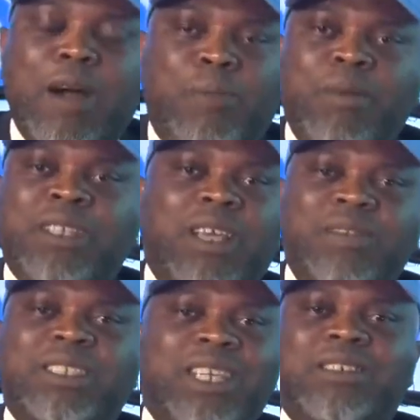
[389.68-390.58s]
Our public
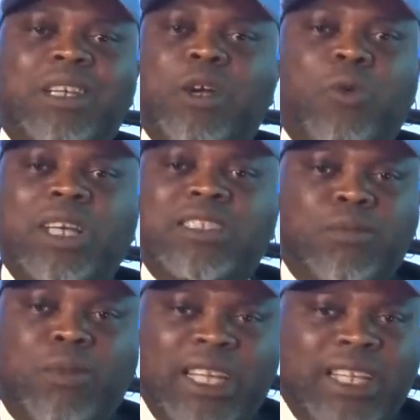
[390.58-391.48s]
service is actually quite
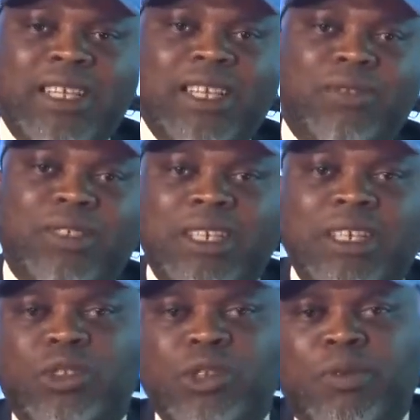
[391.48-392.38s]
small, and I think I've said
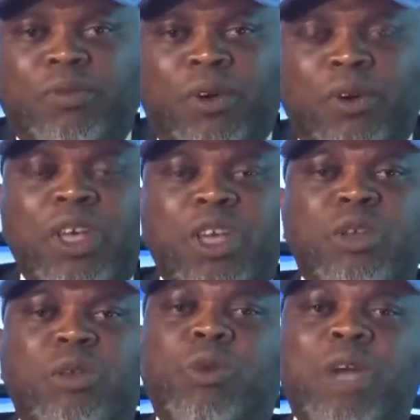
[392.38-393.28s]
it to you before.
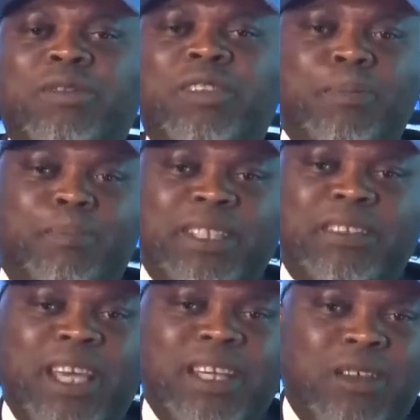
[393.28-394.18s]
We have
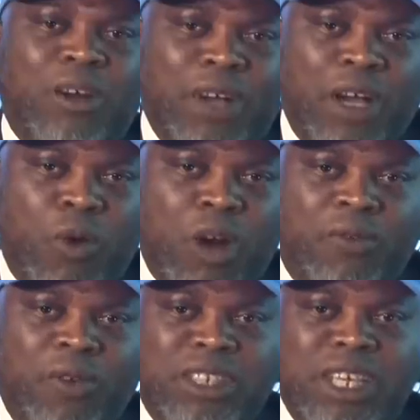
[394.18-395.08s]
3% of our
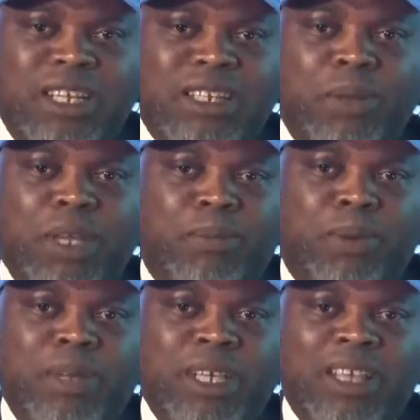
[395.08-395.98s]
workforce in the
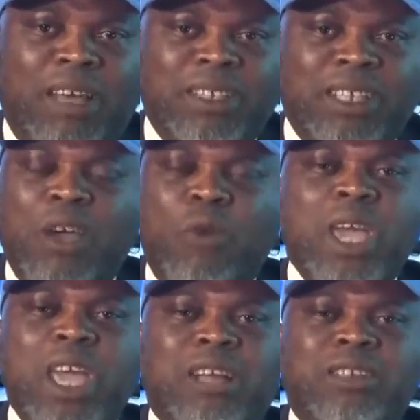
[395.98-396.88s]
public service.
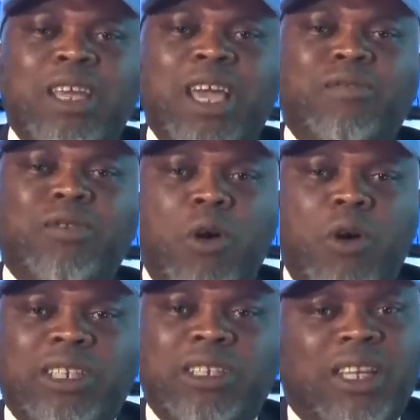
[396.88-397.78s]
We actually have
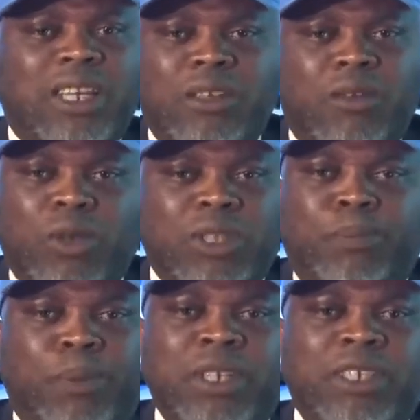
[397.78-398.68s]
no understanding of what a
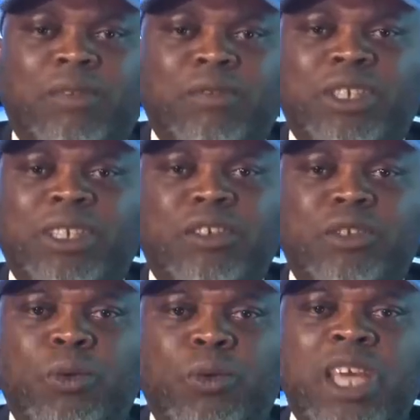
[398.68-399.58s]
public service can
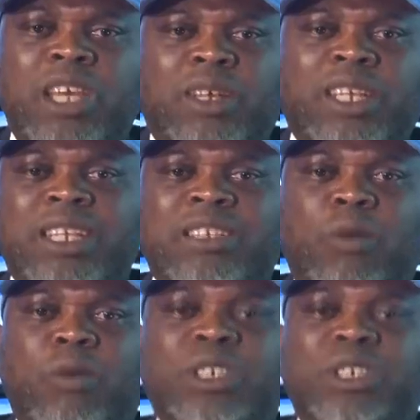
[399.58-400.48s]
do. The other day,
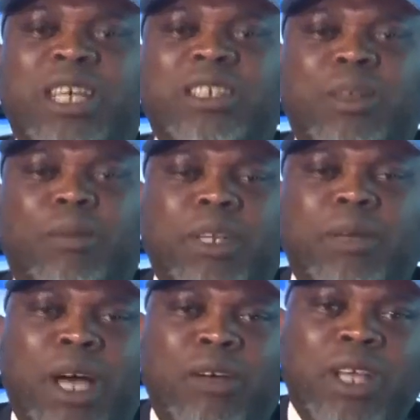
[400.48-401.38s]
someone shared something
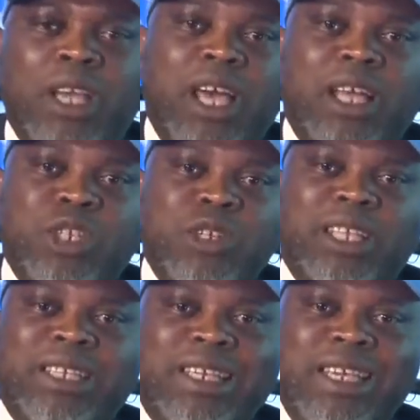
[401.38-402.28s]
about the
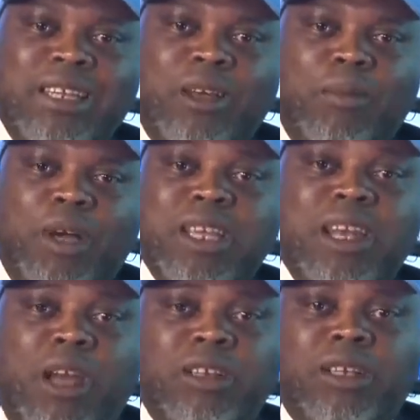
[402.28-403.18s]
United Kingdom.
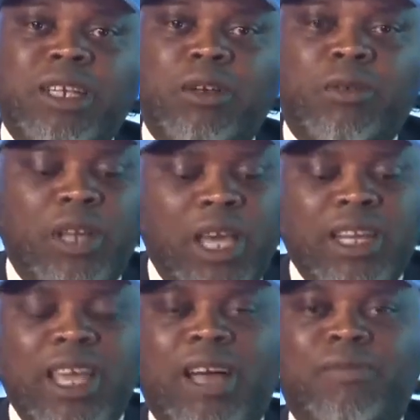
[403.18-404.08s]
In London alone,
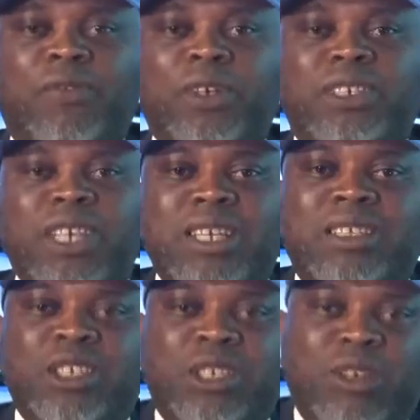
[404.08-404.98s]
they have 14
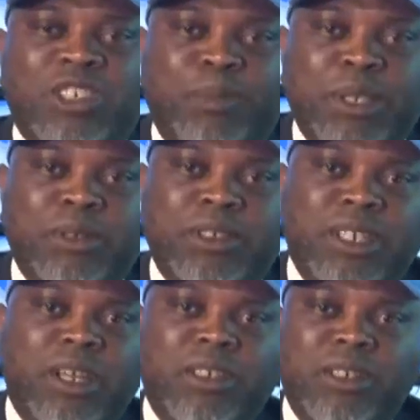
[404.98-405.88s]
teaching hospitals
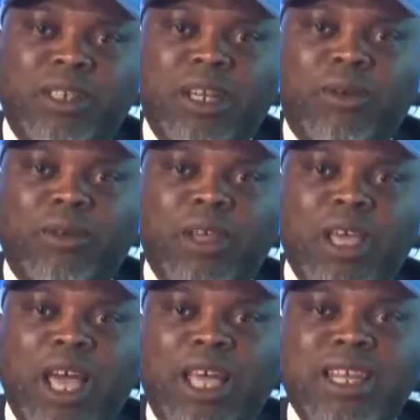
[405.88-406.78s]
in London alone.
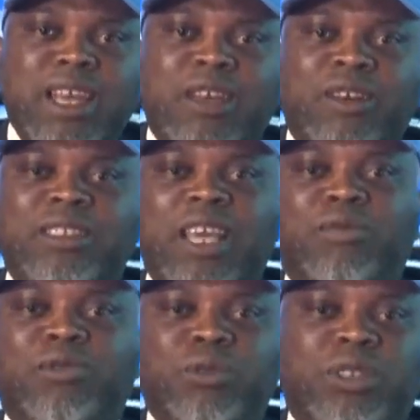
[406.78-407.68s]
And in Lagos, they
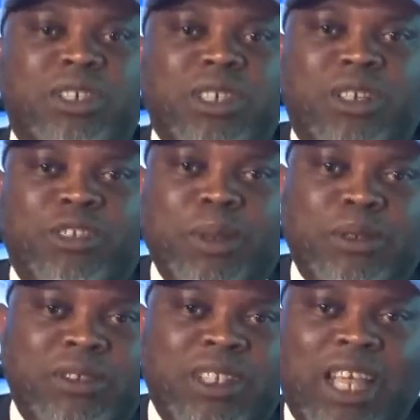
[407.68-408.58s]
have 2 teaching
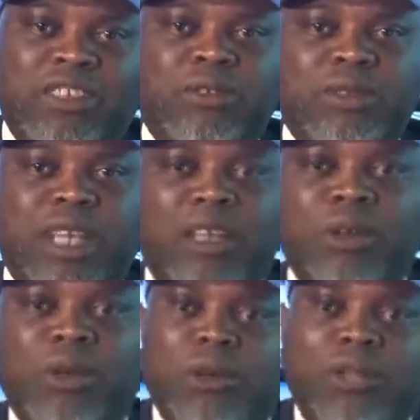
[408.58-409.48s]
hospitals, Lasuth
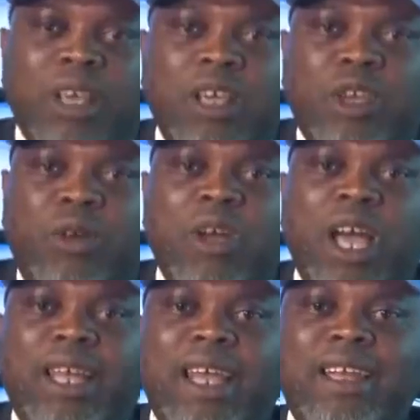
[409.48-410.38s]
and Luz.
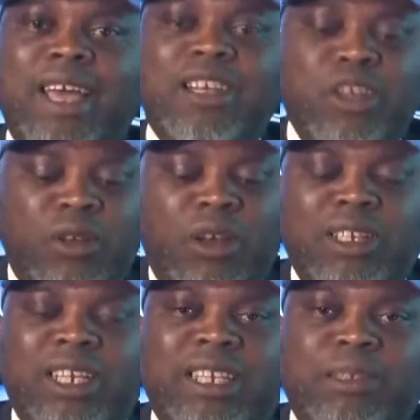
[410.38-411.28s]

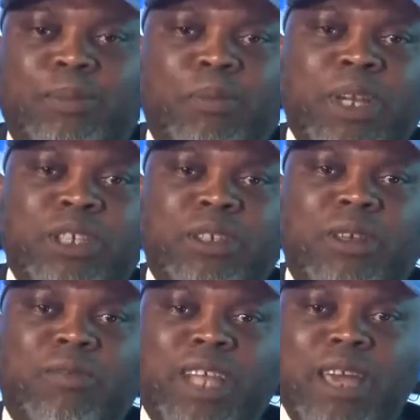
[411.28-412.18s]
London has a population
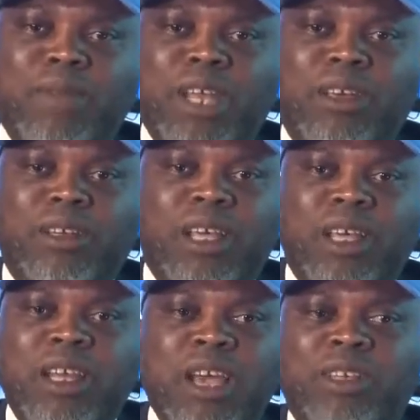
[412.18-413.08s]
of 9 million.
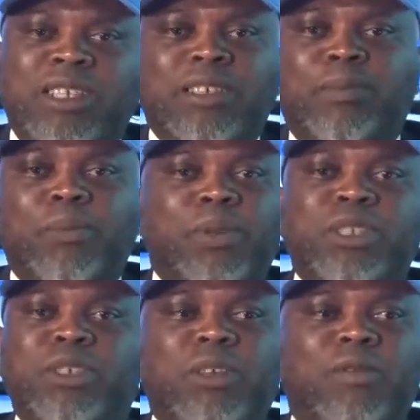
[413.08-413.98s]
Lagos has a
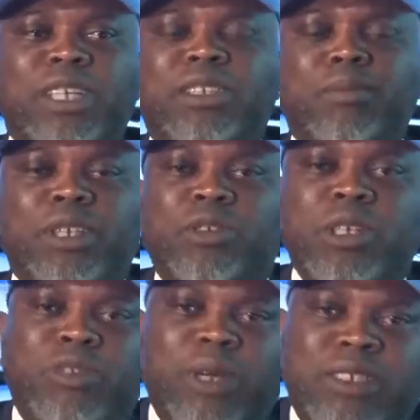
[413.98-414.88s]
population of anything
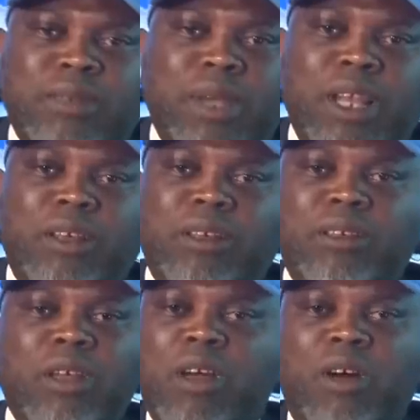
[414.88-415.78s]
between 20
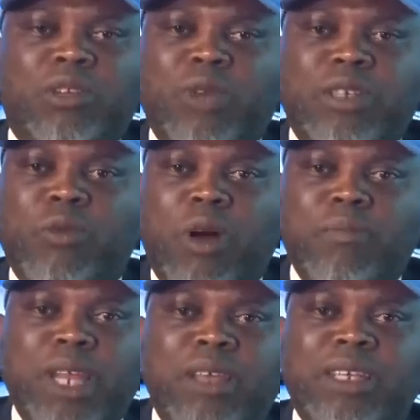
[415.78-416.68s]
million or 21
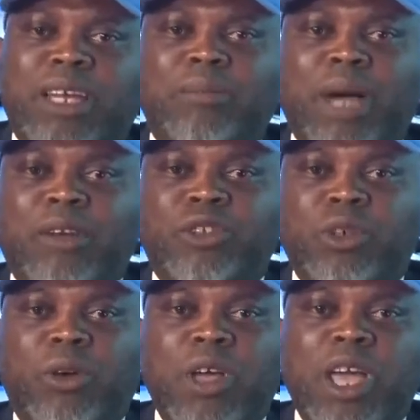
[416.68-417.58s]
million, thereabouts,
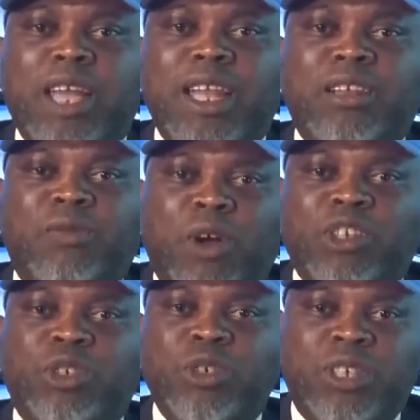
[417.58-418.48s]
And of
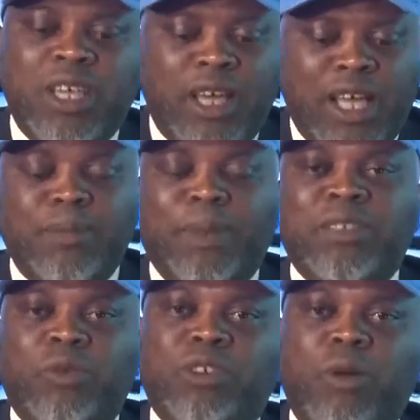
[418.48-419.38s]
course, you see, and the
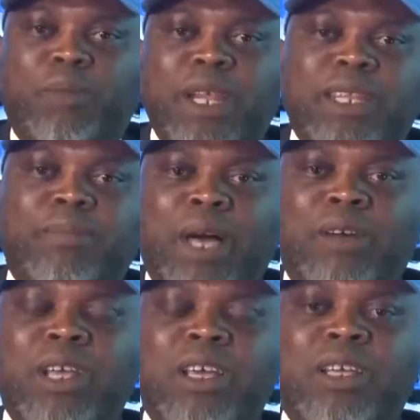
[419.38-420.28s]
person was complaining
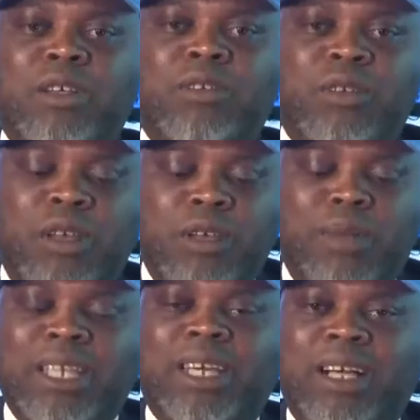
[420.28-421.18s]
about the
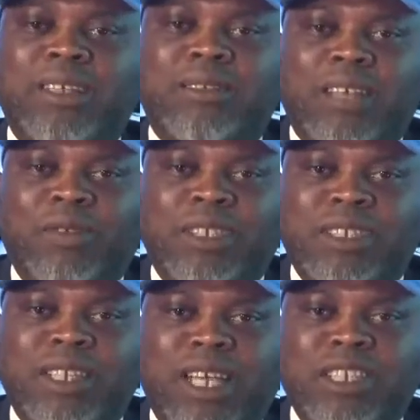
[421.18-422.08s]
medical
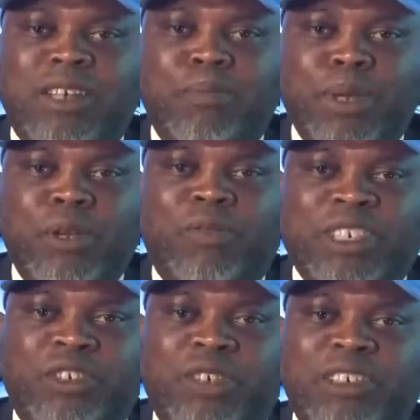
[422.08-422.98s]
services in Nigeria being
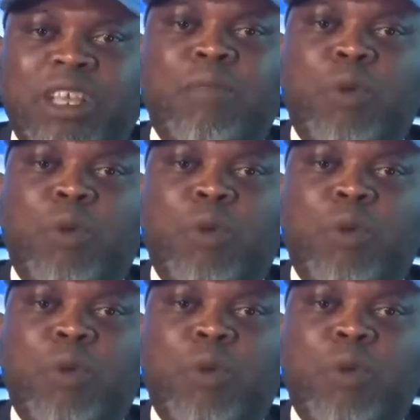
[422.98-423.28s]
overstretched.